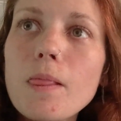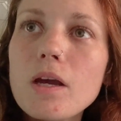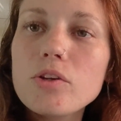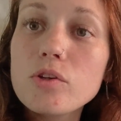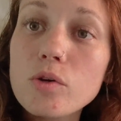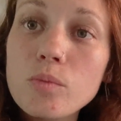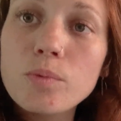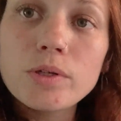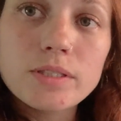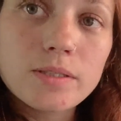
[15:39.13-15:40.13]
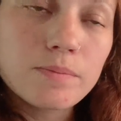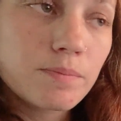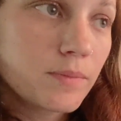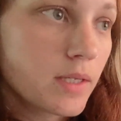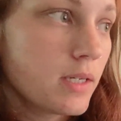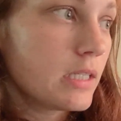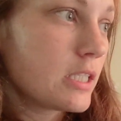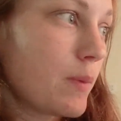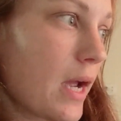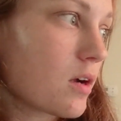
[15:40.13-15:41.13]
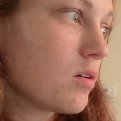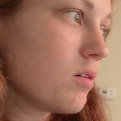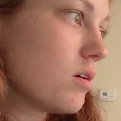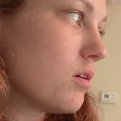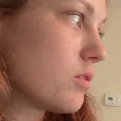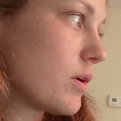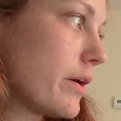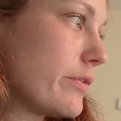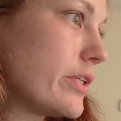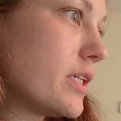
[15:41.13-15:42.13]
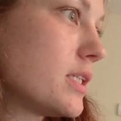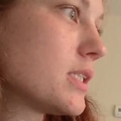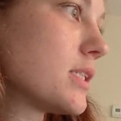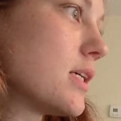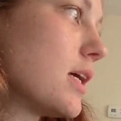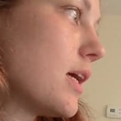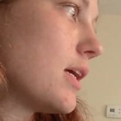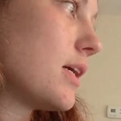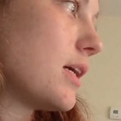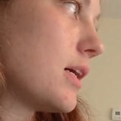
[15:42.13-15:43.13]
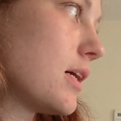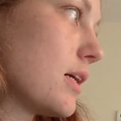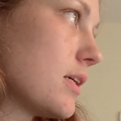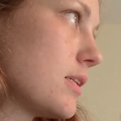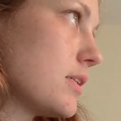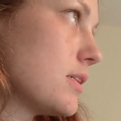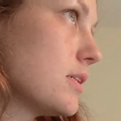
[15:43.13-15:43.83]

you know, put some spackle all around it, and,